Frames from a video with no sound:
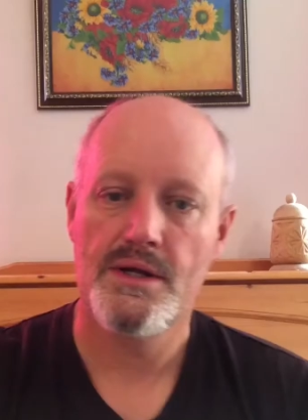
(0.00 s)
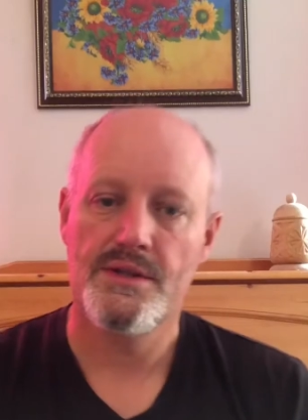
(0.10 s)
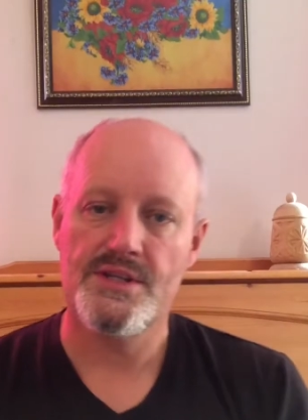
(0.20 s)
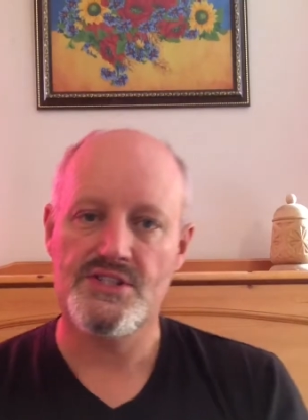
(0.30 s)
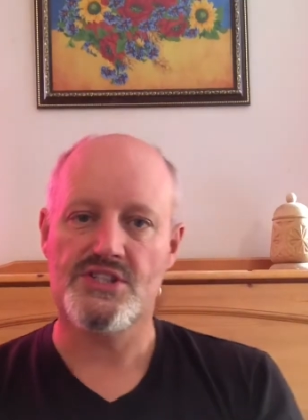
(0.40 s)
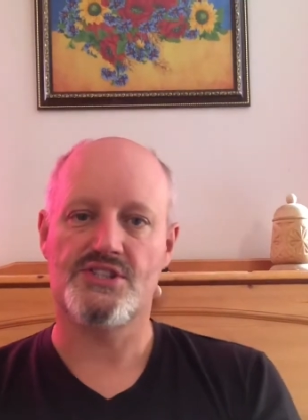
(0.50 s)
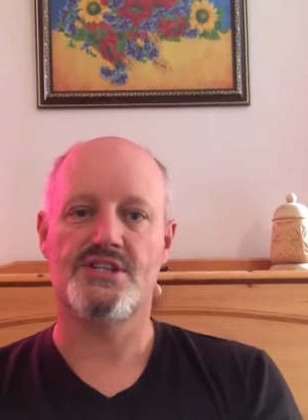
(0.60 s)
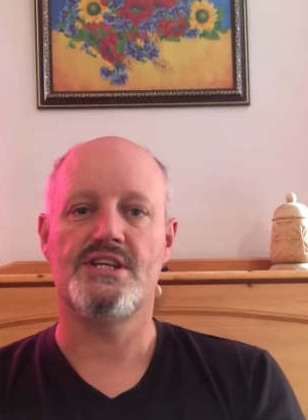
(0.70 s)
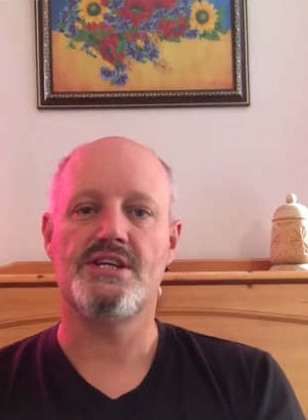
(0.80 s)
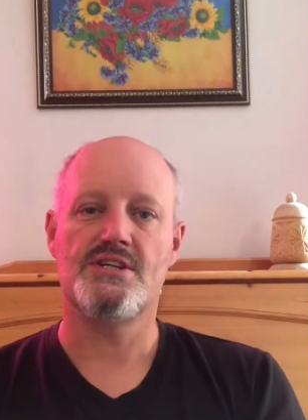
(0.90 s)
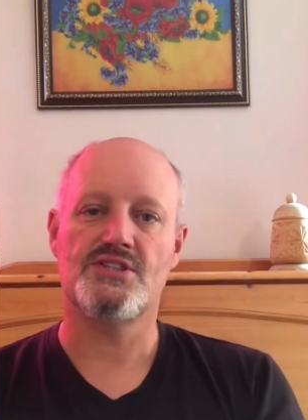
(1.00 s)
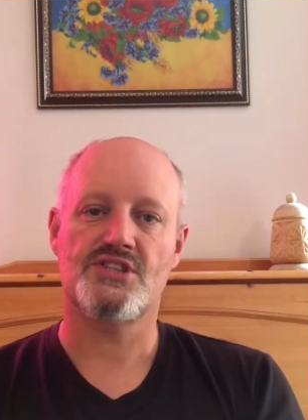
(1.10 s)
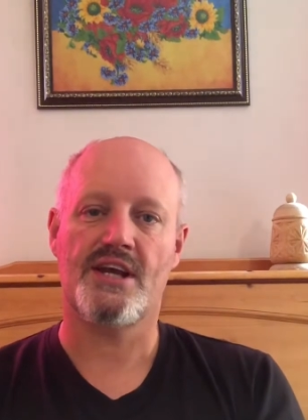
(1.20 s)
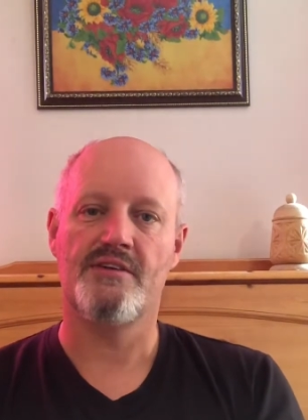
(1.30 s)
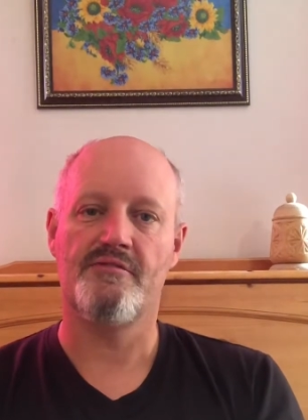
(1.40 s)
This is the
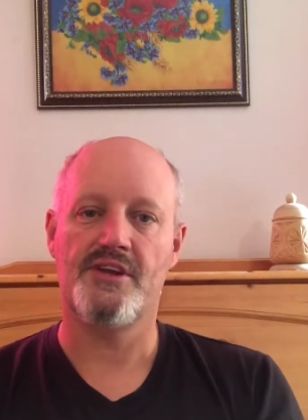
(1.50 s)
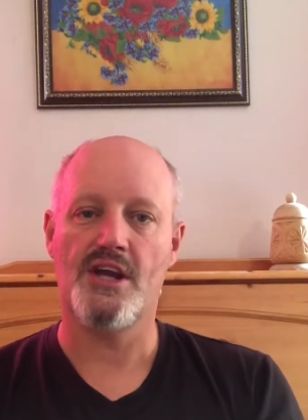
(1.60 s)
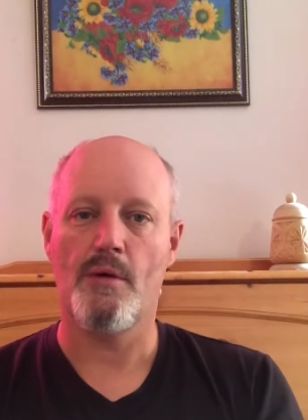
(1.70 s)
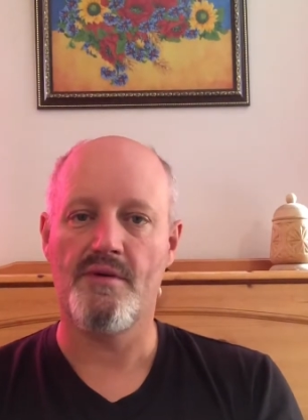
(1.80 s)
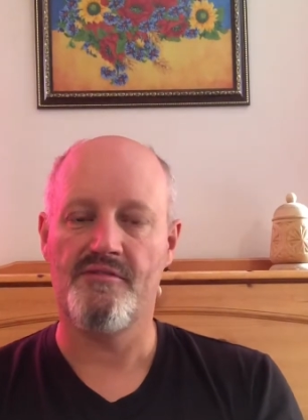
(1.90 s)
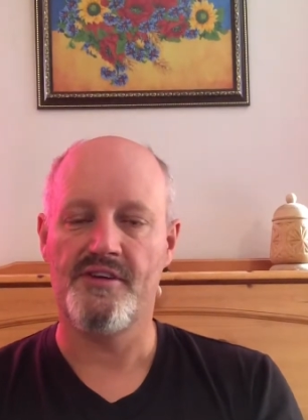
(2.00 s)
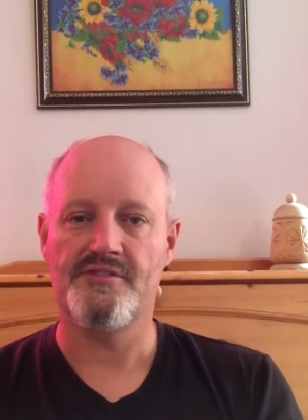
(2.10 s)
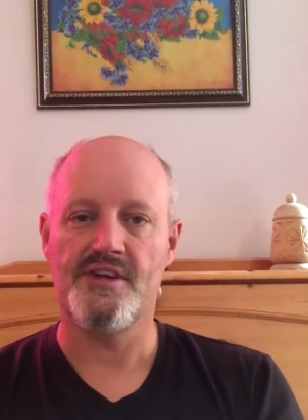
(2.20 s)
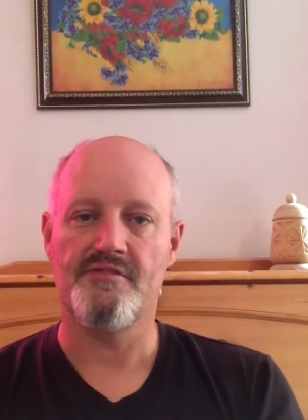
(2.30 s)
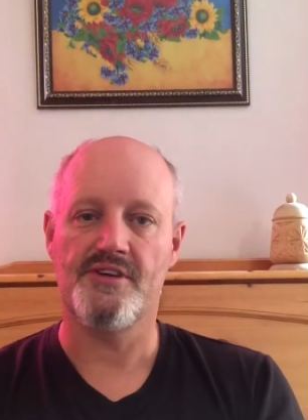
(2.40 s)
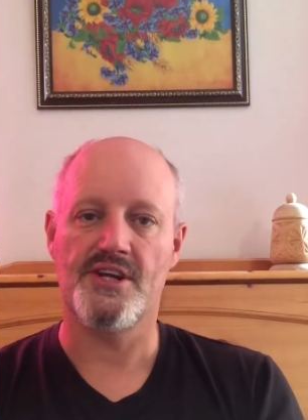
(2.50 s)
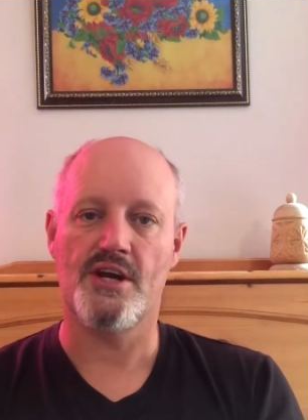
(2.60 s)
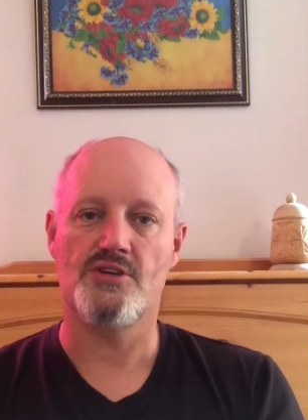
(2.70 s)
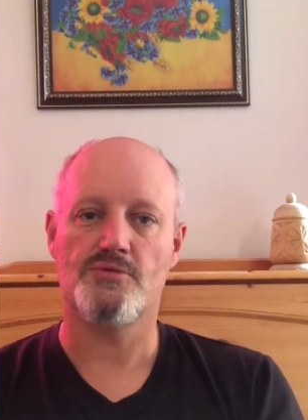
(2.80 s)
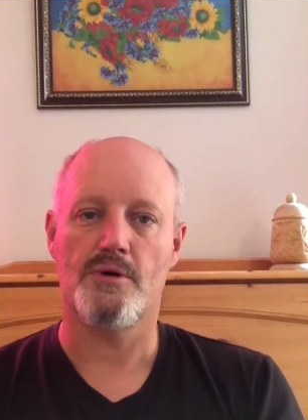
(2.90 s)
second video in 15
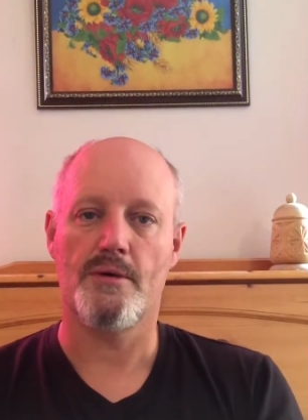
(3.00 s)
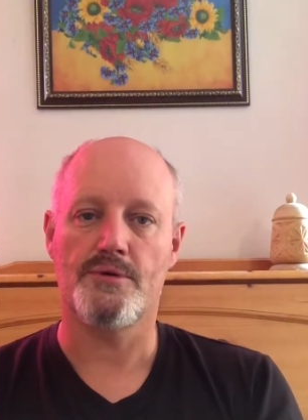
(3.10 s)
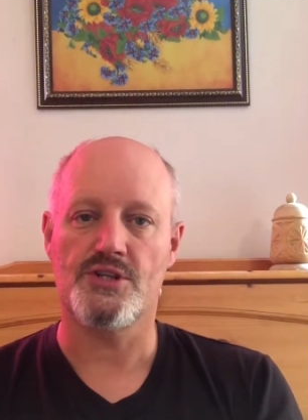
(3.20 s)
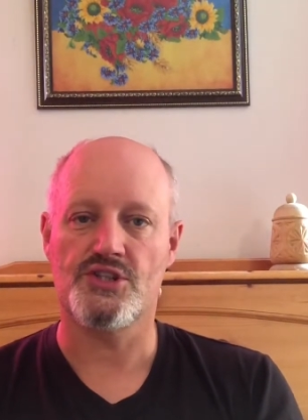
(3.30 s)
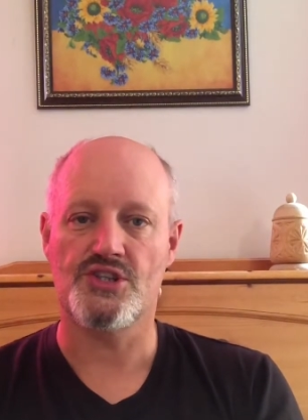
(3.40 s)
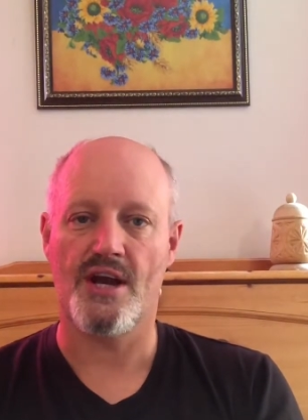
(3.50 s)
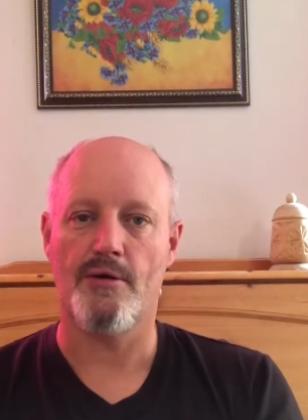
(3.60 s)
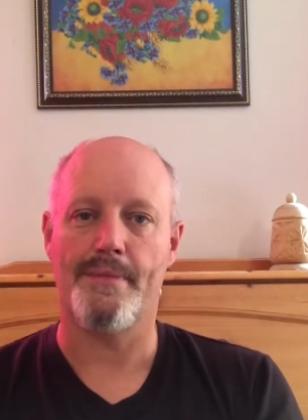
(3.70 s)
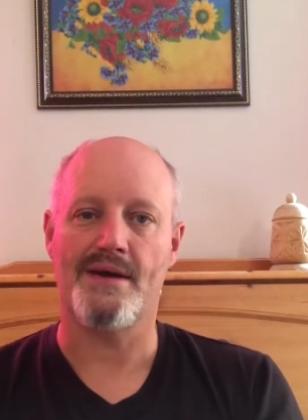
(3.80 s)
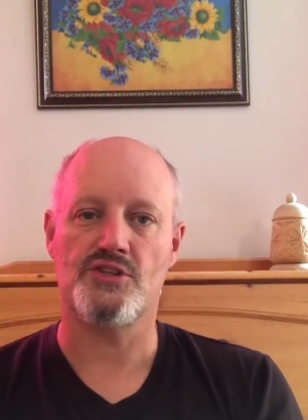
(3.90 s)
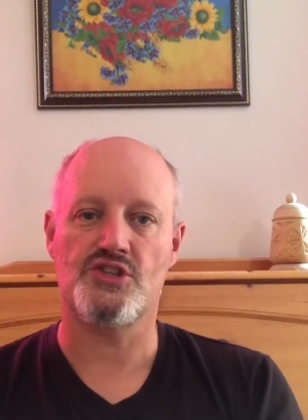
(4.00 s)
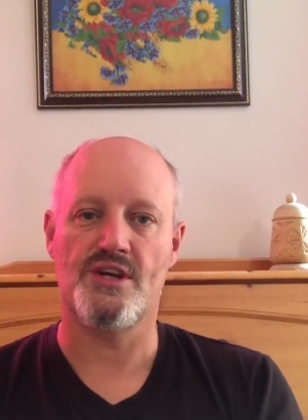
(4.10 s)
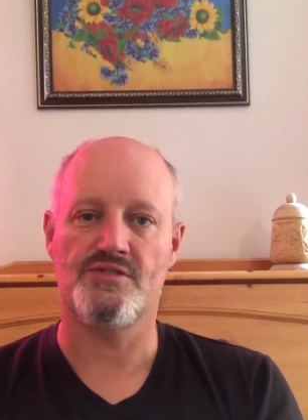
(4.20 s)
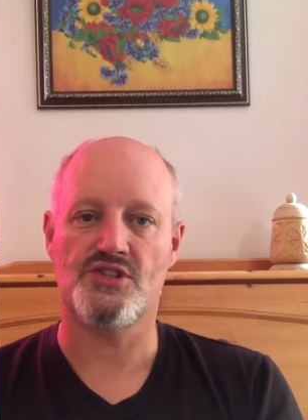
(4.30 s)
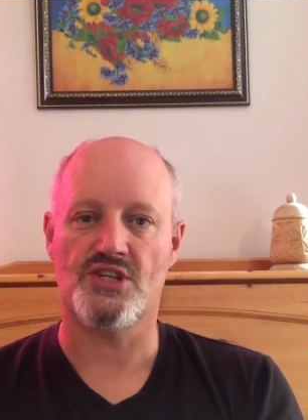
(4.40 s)
videos where I'm going to share about
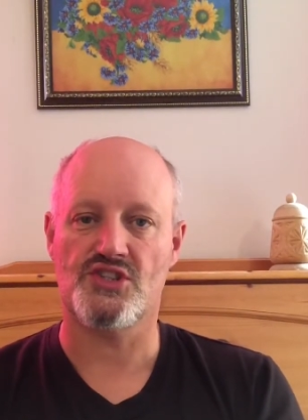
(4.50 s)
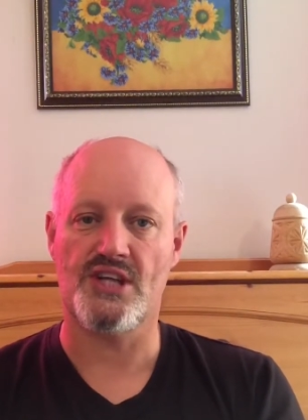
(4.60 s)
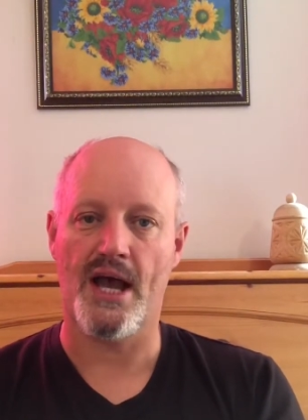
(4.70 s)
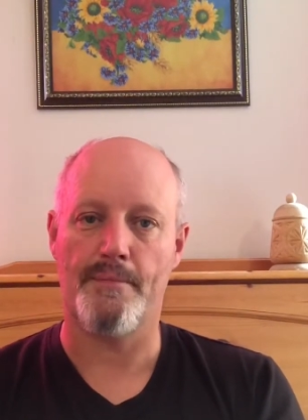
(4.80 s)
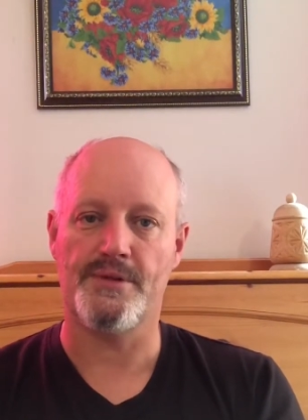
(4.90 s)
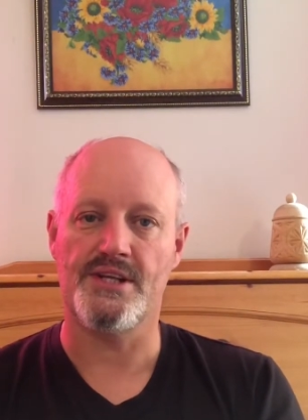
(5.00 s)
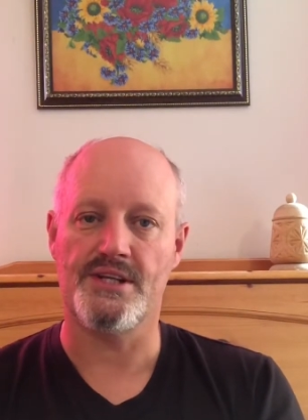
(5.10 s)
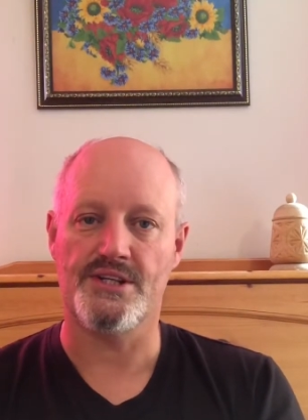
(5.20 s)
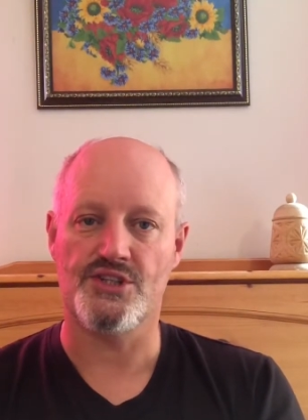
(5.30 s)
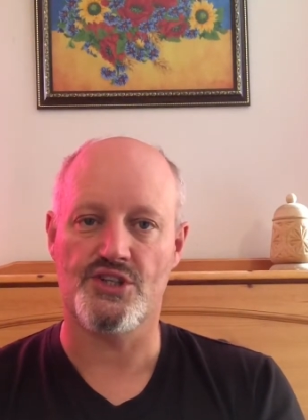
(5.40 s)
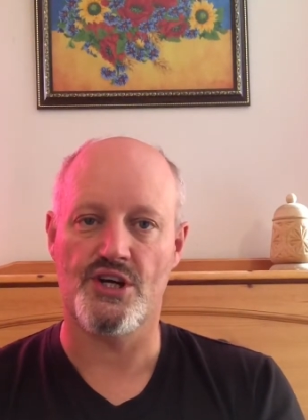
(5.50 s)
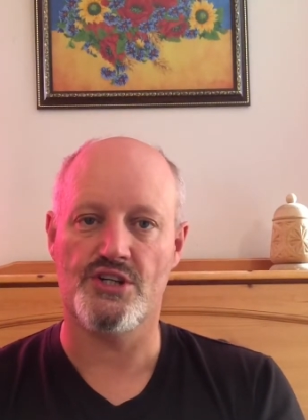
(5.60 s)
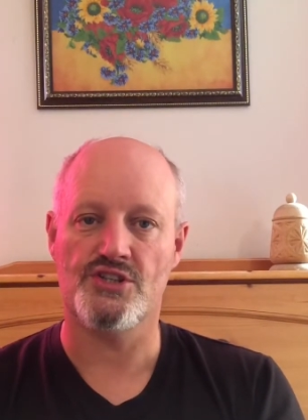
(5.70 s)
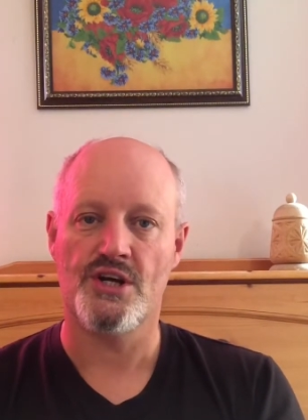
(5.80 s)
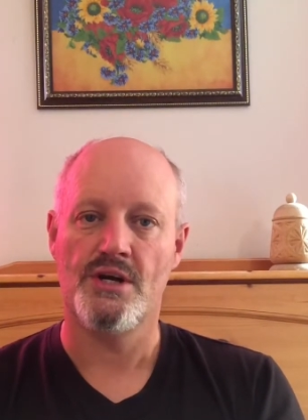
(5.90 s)
shifts I see happening in the
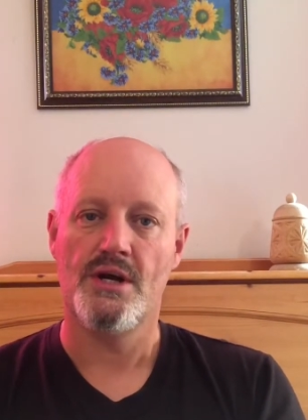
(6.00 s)
church.